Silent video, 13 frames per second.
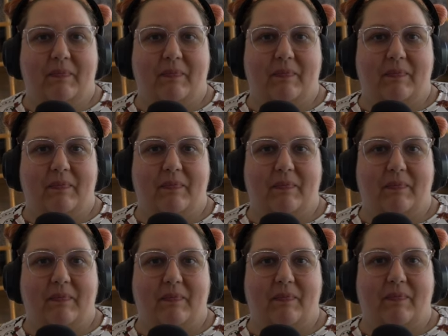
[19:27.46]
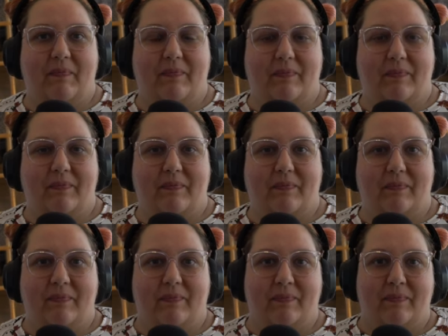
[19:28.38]

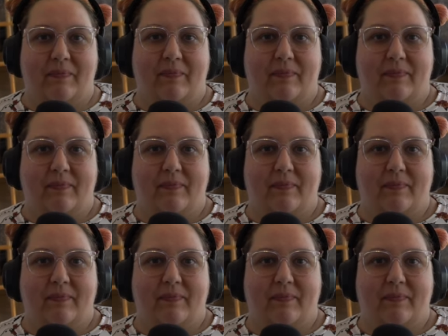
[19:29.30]
This person isn't speaking.